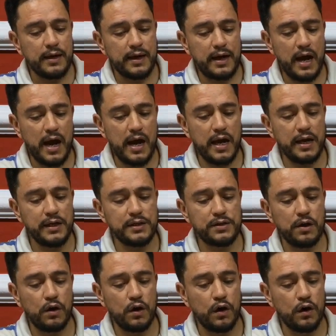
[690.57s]
kind
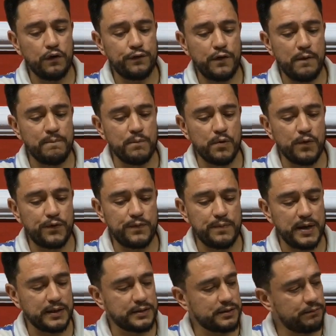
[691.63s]
of
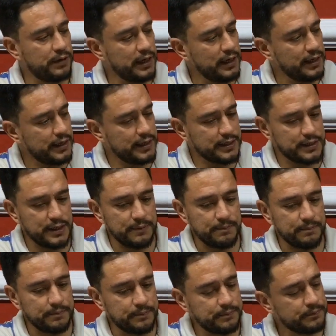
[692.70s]
movements. Really easy.
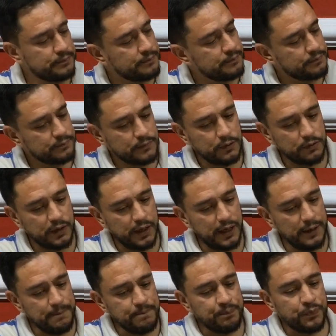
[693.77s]

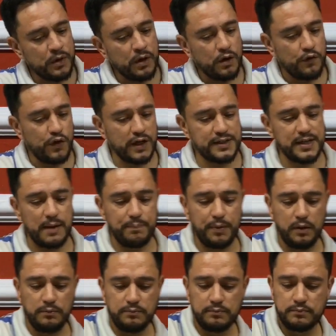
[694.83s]
Okay, for
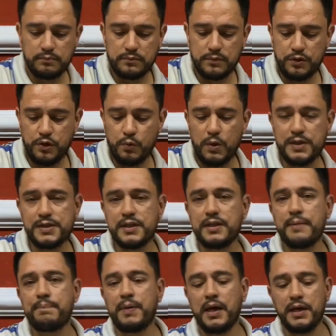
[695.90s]
example, you will see the
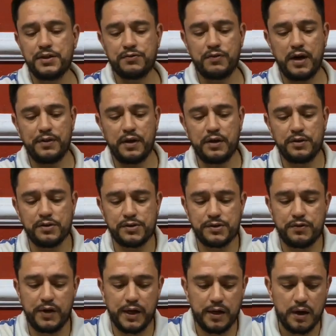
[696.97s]
page right there in your
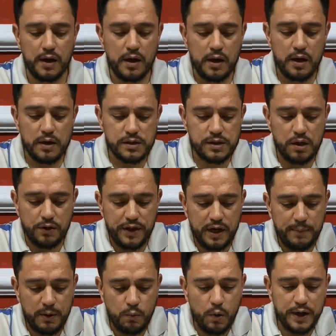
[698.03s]
screen. So the
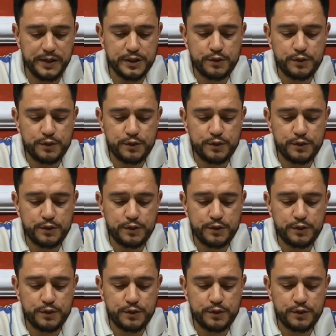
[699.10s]
number 1 is